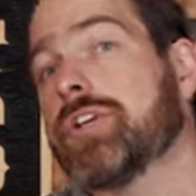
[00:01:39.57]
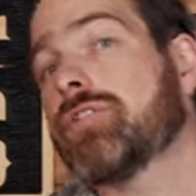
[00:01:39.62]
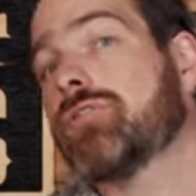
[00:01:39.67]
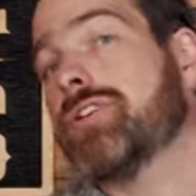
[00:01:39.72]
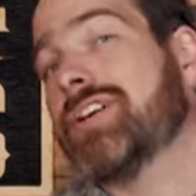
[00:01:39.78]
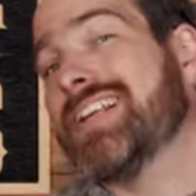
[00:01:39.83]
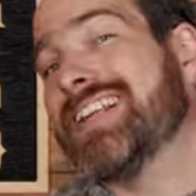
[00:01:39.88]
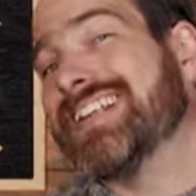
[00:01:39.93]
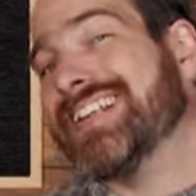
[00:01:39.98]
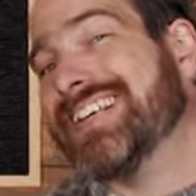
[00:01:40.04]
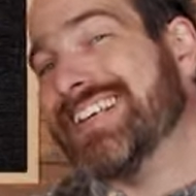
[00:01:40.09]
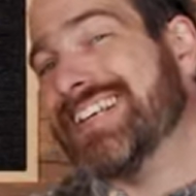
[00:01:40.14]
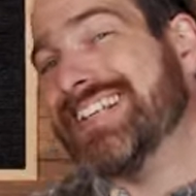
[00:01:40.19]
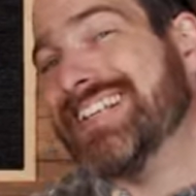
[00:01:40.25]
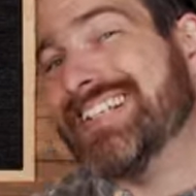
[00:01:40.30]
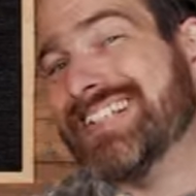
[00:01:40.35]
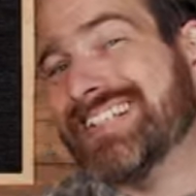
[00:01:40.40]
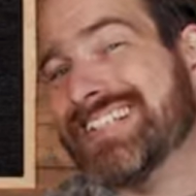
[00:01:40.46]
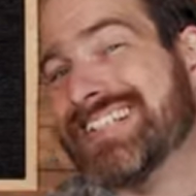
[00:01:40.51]
ingredient
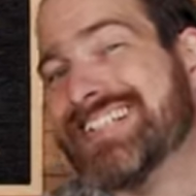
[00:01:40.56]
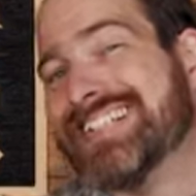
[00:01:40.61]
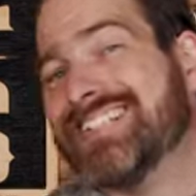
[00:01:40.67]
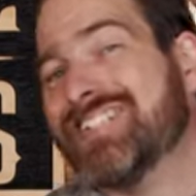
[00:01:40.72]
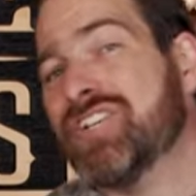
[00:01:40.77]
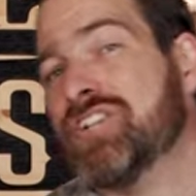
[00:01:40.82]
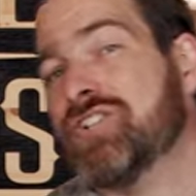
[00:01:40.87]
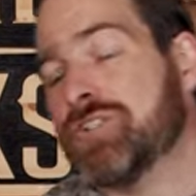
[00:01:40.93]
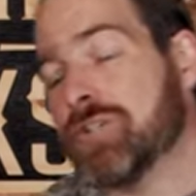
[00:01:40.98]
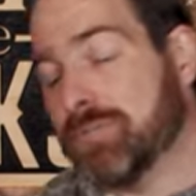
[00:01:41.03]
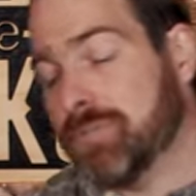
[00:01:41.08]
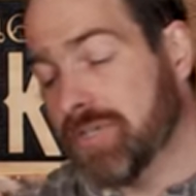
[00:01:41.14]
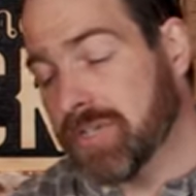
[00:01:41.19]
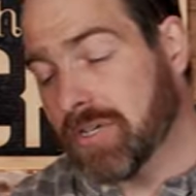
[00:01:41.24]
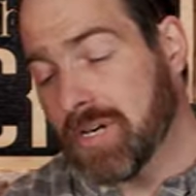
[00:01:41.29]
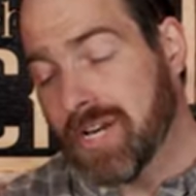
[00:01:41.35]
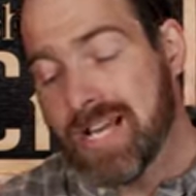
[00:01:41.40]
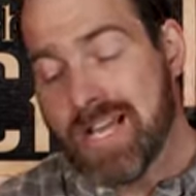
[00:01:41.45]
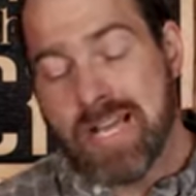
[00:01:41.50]
is ginger
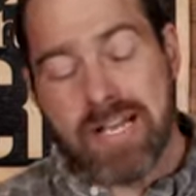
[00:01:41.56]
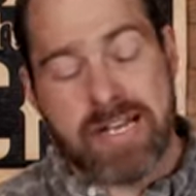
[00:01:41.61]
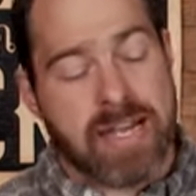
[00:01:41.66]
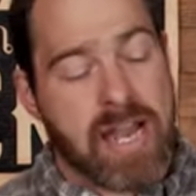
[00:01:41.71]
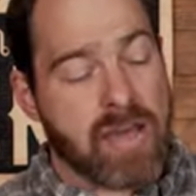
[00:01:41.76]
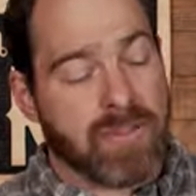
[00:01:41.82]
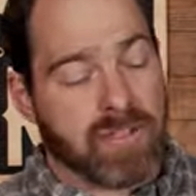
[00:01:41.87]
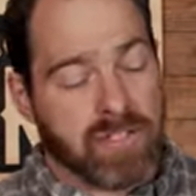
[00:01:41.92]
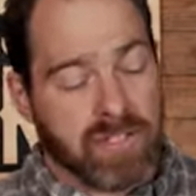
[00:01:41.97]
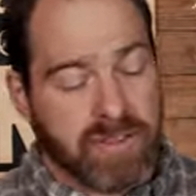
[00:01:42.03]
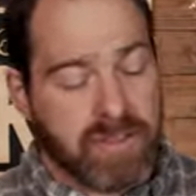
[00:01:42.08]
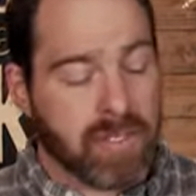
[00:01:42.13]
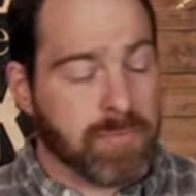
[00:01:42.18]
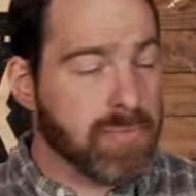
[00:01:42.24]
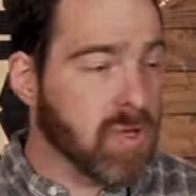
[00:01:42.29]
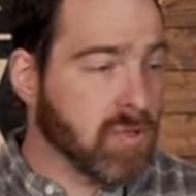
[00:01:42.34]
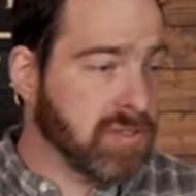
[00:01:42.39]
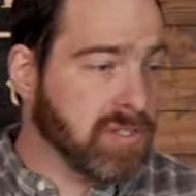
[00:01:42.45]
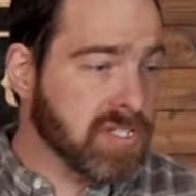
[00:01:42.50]
beer. Now the good thing
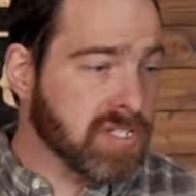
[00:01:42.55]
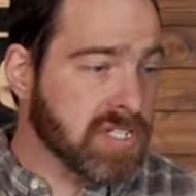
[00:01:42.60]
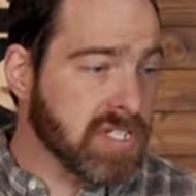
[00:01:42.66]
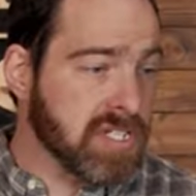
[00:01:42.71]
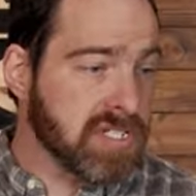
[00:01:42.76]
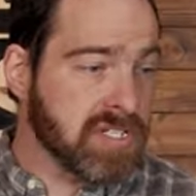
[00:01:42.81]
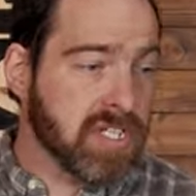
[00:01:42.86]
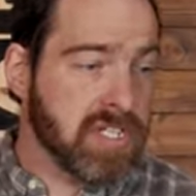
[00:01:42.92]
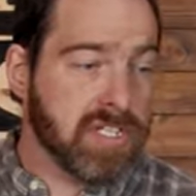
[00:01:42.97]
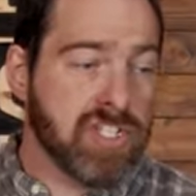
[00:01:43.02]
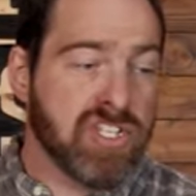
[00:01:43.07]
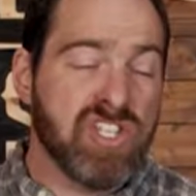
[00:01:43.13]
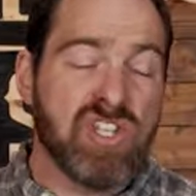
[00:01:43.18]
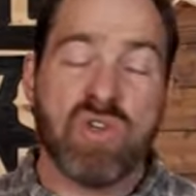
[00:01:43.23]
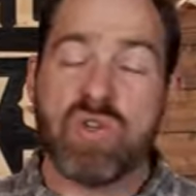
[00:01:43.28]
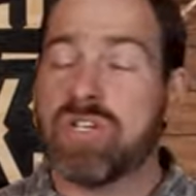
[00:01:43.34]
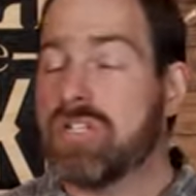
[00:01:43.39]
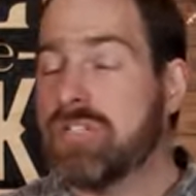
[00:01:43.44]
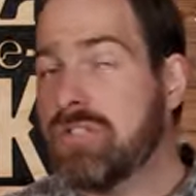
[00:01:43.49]
about this is
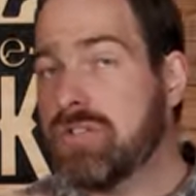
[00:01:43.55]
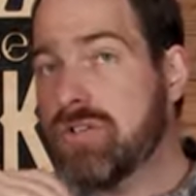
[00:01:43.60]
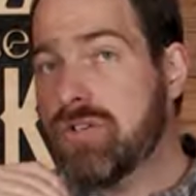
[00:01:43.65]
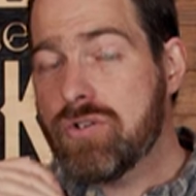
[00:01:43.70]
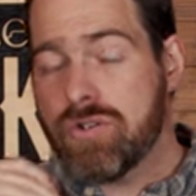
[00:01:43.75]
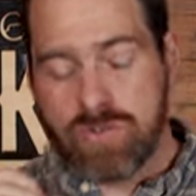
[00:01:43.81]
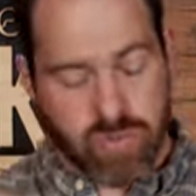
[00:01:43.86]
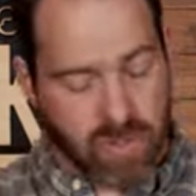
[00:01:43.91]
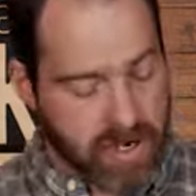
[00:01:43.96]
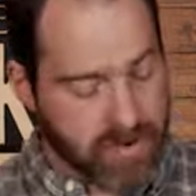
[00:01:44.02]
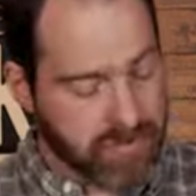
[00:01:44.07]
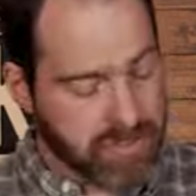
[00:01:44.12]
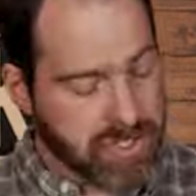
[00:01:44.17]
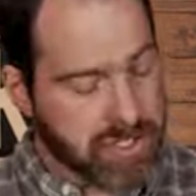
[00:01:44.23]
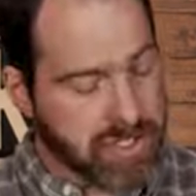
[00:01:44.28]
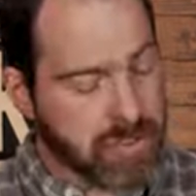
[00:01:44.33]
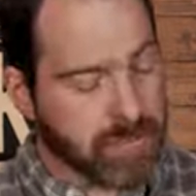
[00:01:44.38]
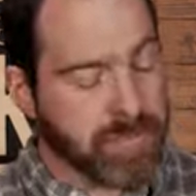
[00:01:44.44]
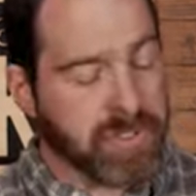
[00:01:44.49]
you can use whatever
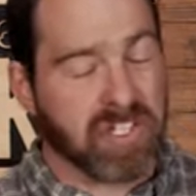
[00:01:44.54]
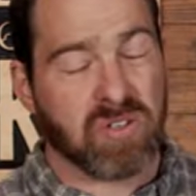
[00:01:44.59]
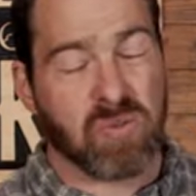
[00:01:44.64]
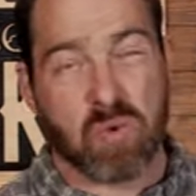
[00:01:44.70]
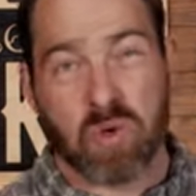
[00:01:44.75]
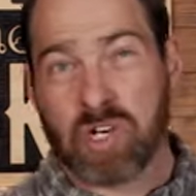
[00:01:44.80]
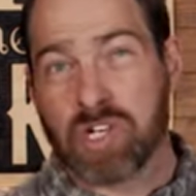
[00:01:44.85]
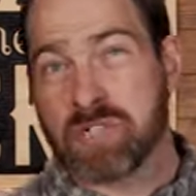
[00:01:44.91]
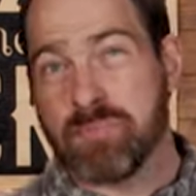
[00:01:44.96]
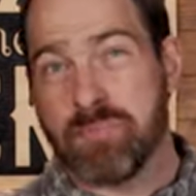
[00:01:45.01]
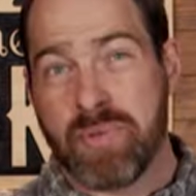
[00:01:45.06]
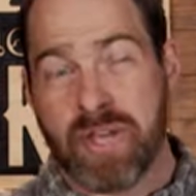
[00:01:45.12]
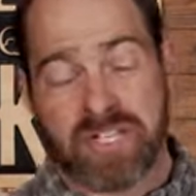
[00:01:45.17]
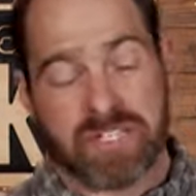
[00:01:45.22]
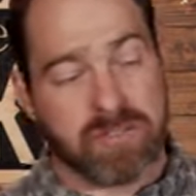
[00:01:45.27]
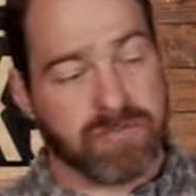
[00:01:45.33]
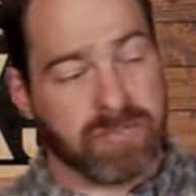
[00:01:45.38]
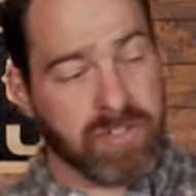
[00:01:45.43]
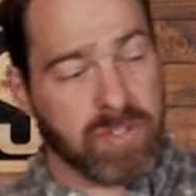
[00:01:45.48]
ginger beer works
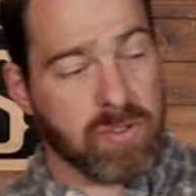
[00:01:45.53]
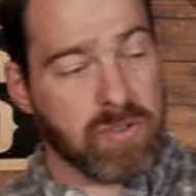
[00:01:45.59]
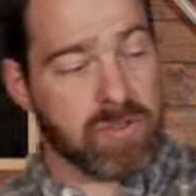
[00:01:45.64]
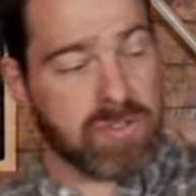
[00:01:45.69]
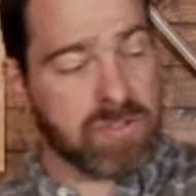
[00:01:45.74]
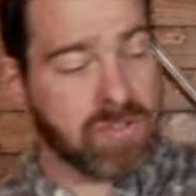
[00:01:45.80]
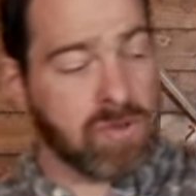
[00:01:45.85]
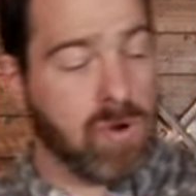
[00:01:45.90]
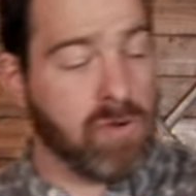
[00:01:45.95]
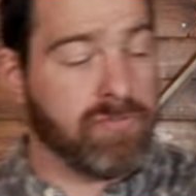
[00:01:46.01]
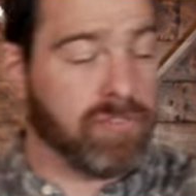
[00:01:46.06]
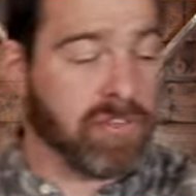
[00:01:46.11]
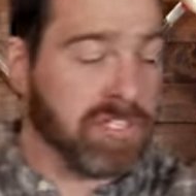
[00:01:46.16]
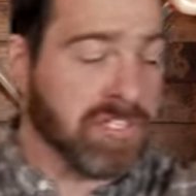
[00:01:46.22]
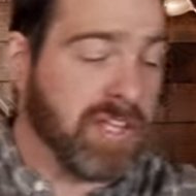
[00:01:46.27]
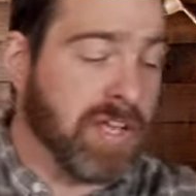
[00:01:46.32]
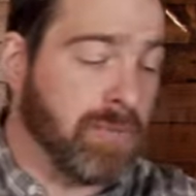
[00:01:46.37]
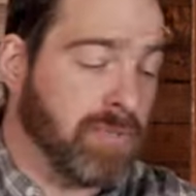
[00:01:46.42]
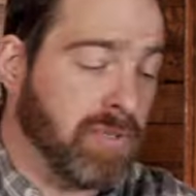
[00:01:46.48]
best for you. So for
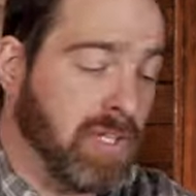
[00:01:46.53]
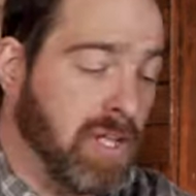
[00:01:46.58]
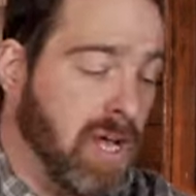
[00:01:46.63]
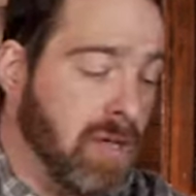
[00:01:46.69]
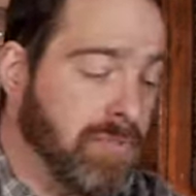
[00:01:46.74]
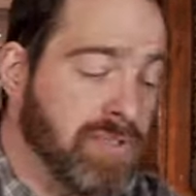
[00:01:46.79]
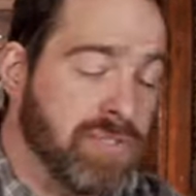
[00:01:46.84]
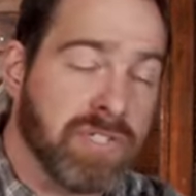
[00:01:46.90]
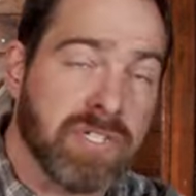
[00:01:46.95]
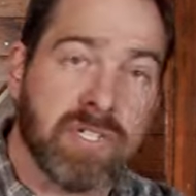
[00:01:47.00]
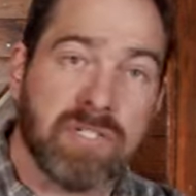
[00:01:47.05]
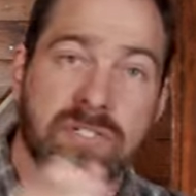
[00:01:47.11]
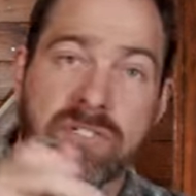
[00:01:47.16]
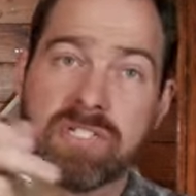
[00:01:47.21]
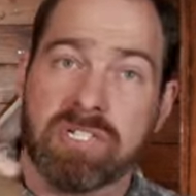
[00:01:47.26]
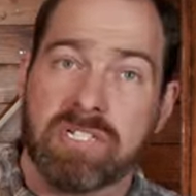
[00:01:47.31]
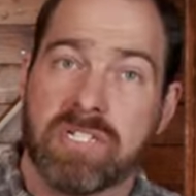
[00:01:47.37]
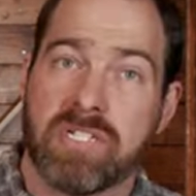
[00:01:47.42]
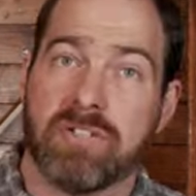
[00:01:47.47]
example, I'm using
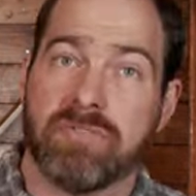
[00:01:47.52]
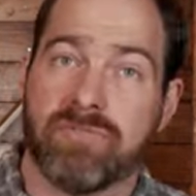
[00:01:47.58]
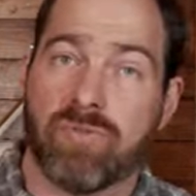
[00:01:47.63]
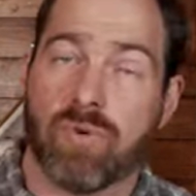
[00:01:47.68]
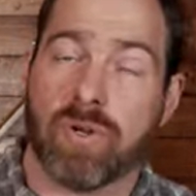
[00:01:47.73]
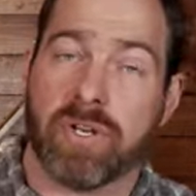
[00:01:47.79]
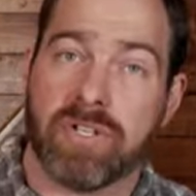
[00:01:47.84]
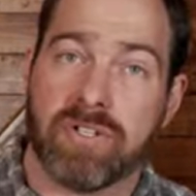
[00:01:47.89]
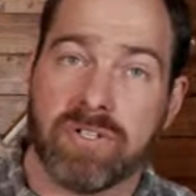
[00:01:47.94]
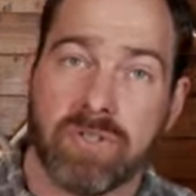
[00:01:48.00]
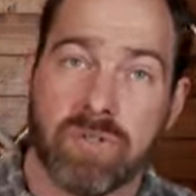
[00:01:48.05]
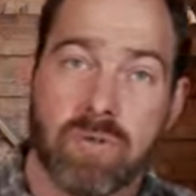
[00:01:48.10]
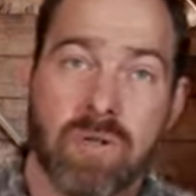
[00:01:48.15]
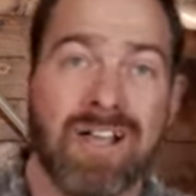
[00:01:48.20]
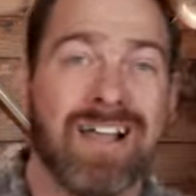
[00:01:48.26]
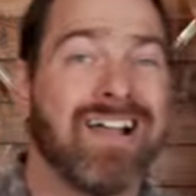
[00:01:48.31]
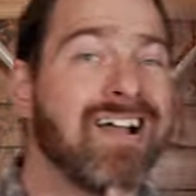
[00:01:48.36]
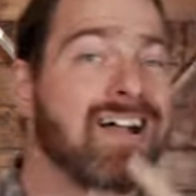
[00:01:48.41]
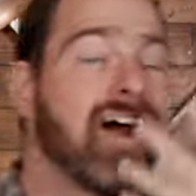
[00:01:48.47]
1642.
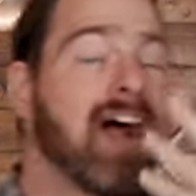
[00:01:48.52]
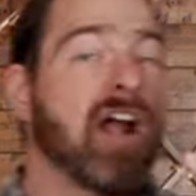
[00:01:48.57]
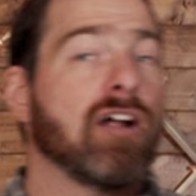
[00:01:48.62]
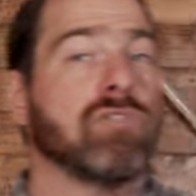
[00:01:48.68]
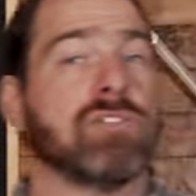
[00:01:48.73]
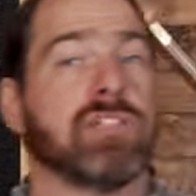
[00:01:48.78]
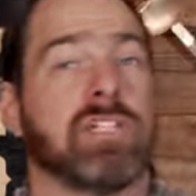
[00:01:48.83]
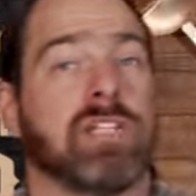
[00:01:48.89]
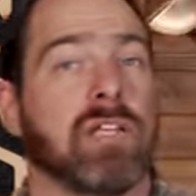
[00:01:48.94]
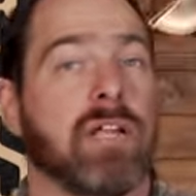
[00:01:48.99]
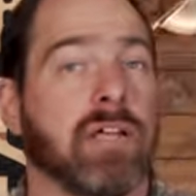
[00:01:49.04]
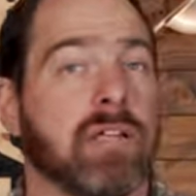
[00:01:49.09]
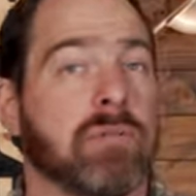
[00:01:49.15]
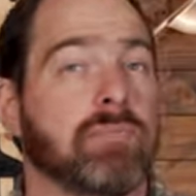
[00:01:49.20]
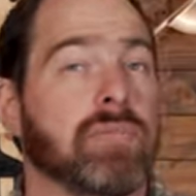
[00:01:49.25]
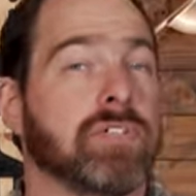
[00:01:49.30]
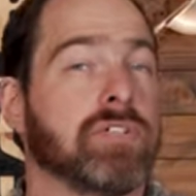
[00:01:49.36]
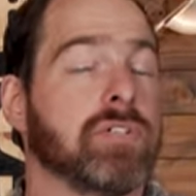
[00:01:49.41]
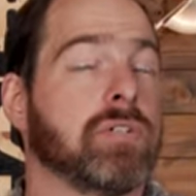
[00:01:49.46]
I really like
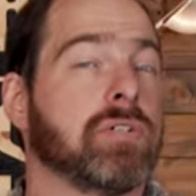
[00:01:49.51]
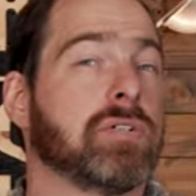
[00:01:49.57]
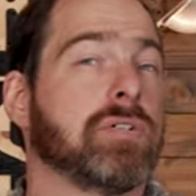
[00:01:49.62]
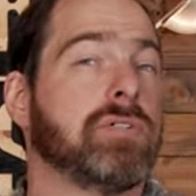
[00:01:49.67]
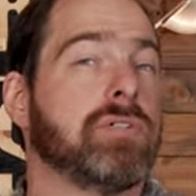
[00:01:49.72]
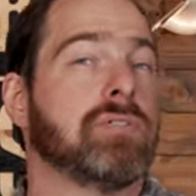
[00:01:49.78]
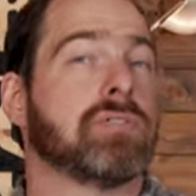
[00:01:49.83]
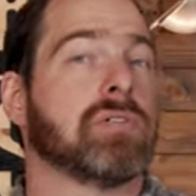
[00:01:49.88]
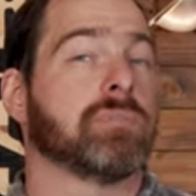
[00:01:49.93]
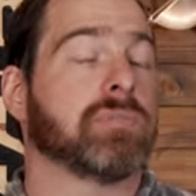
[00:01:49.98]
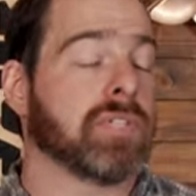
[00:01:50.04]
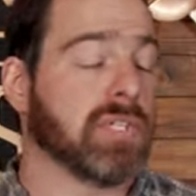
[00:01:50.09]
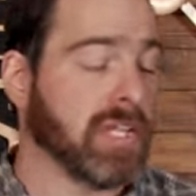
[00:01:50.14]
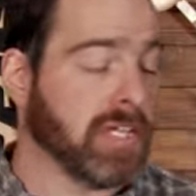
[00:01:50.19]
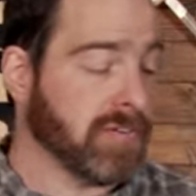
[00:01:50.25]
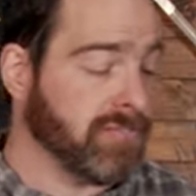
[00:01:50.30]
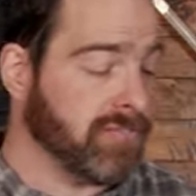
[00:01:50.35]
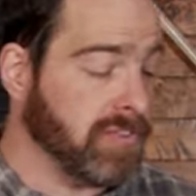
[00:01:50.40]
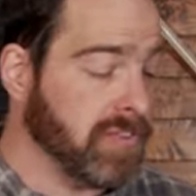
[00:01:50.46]
it, but you could use something
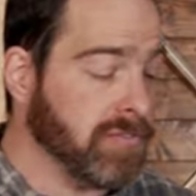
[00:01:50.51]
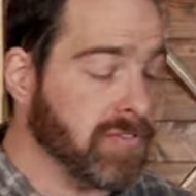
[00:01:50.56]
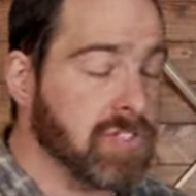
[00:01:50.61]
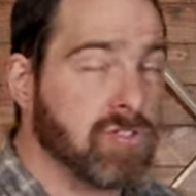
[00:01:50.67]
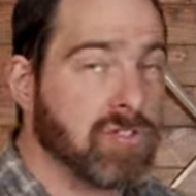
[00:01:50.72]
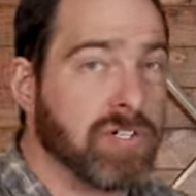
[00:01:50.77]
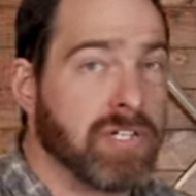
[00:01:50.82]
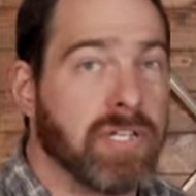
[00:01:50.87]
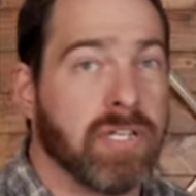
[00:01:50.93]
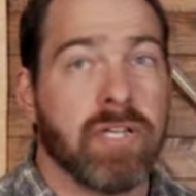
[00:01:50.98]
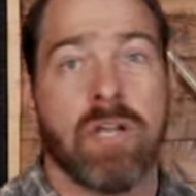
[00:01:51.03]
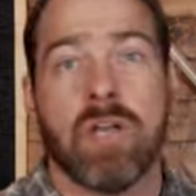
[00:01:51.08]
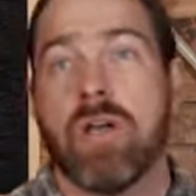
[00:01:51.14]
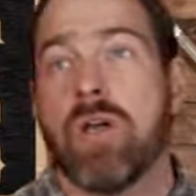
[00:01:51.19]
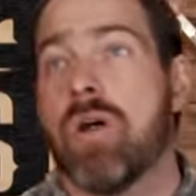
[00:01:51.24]
like a fever tree